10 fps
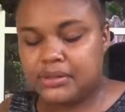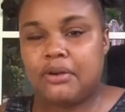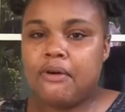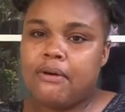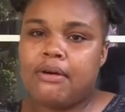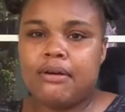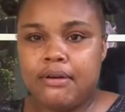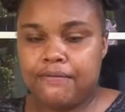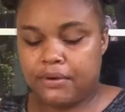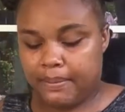say, oh,
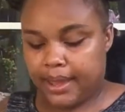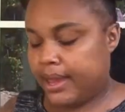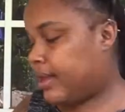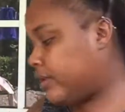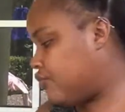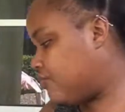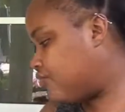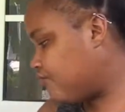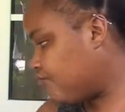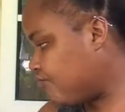girl, flop an edge.
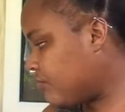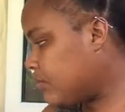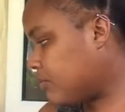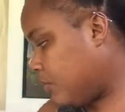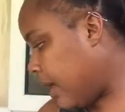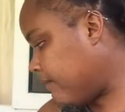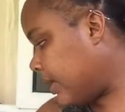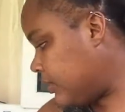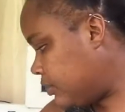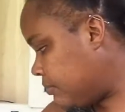But what I've
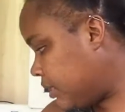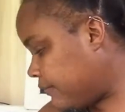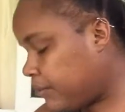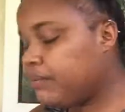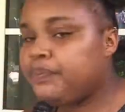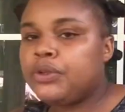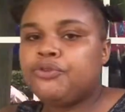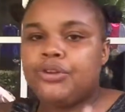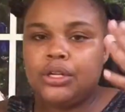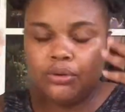got to be if you
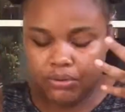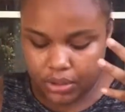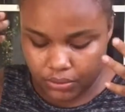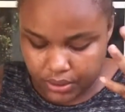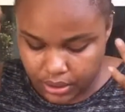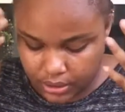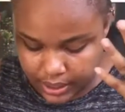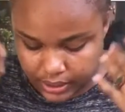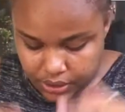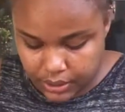really hold, we look at
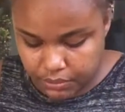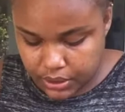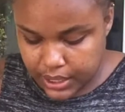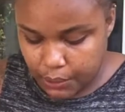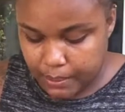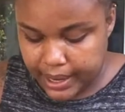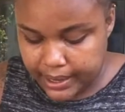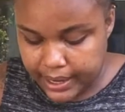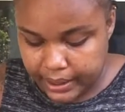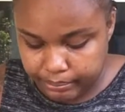edge them one time we met
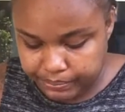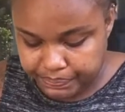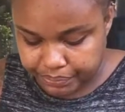them.